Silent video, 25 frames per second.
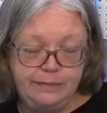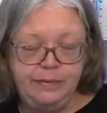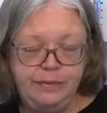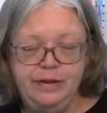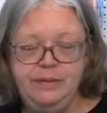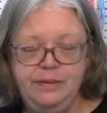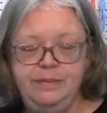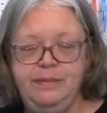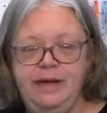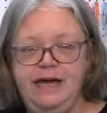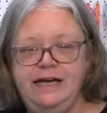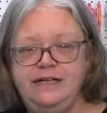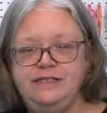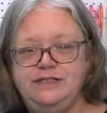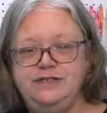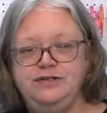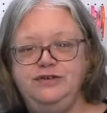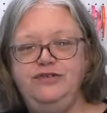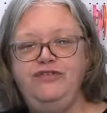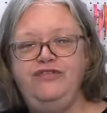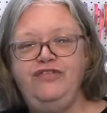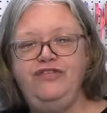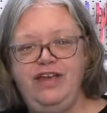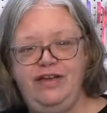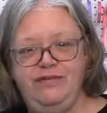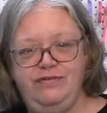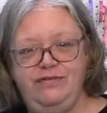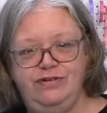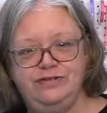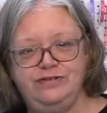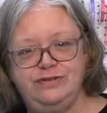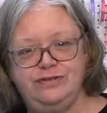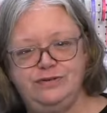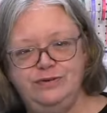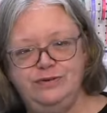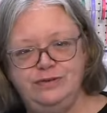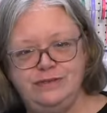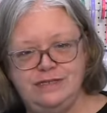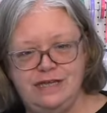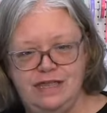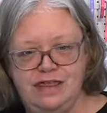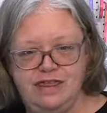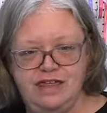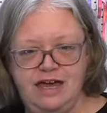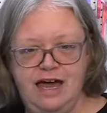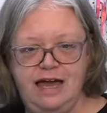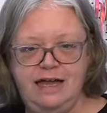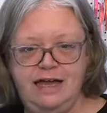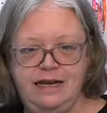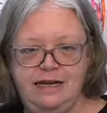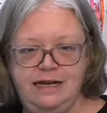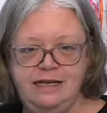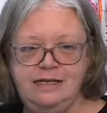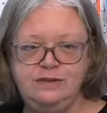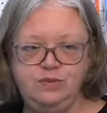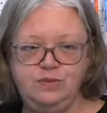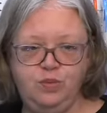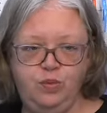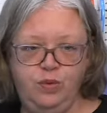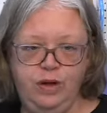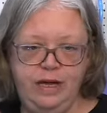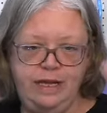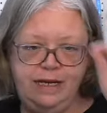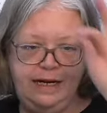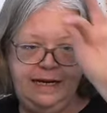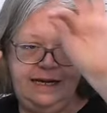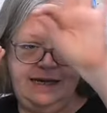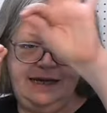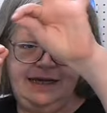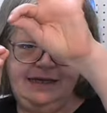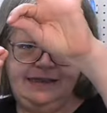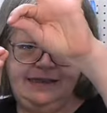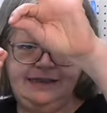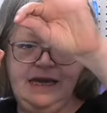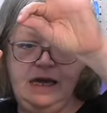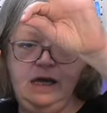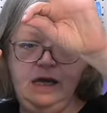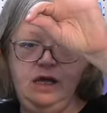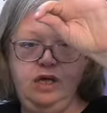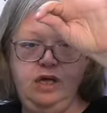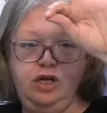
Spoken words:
but my 2 favorite schools of thought is, one is